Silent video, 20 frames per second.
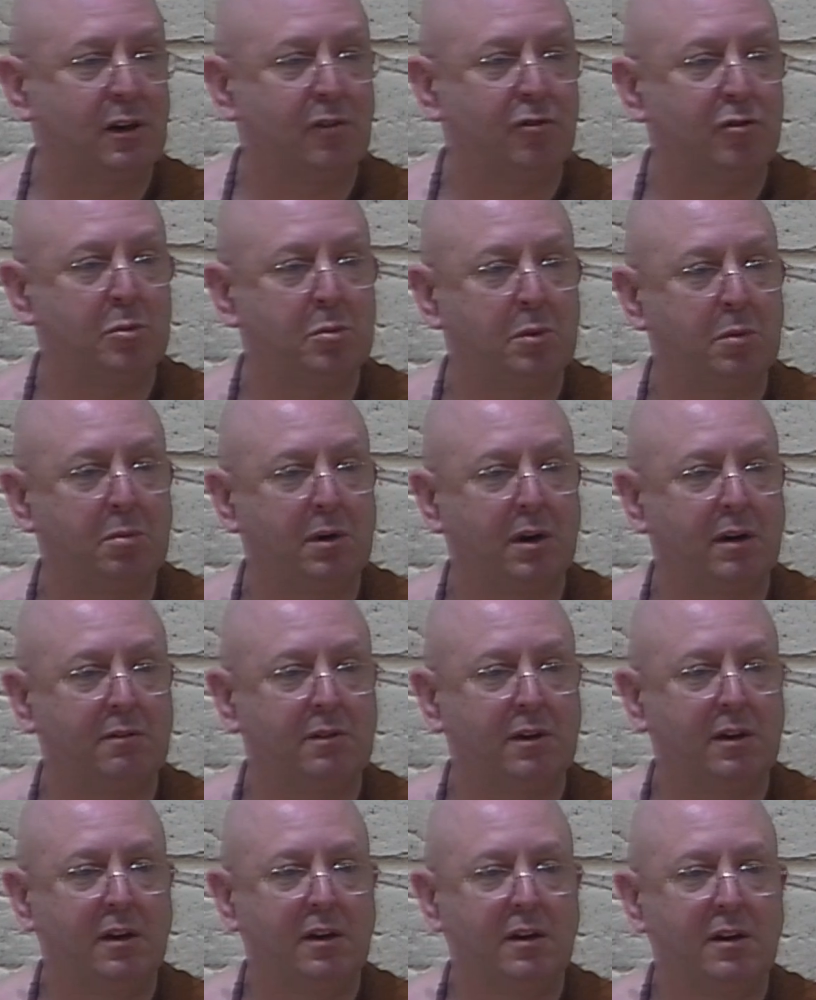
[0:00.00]
from above.
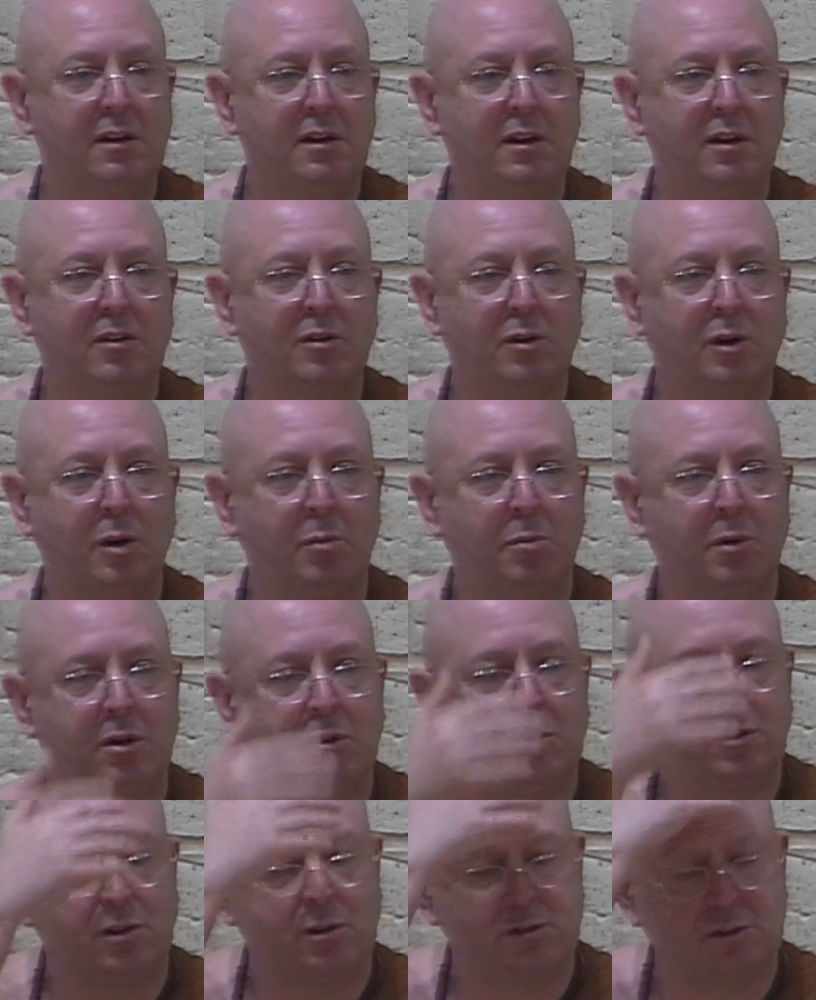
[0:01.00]
He thought, oh my
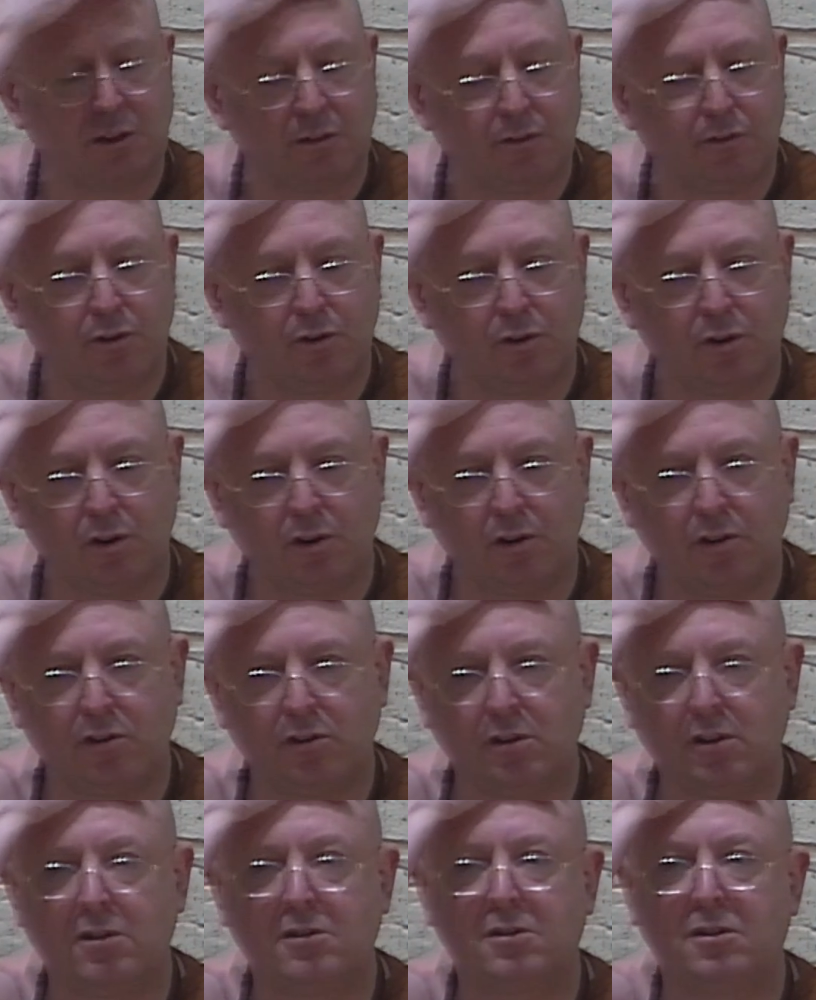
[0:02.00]
goodness, I've forgotten the
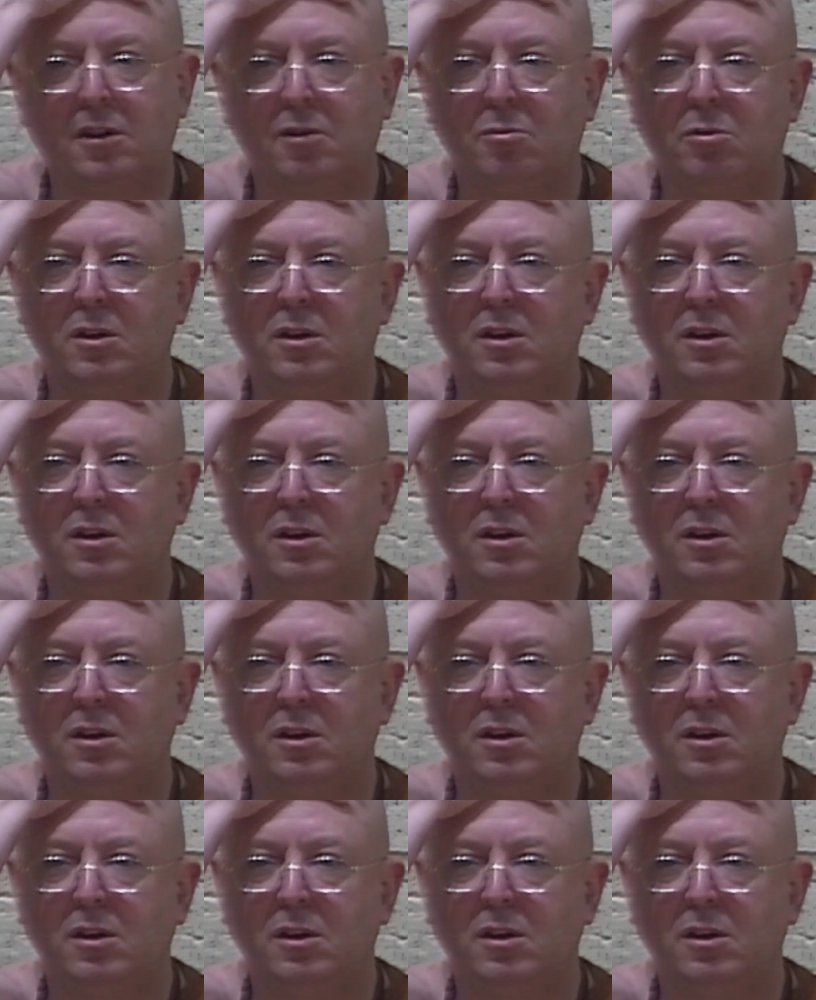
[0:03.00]
third time.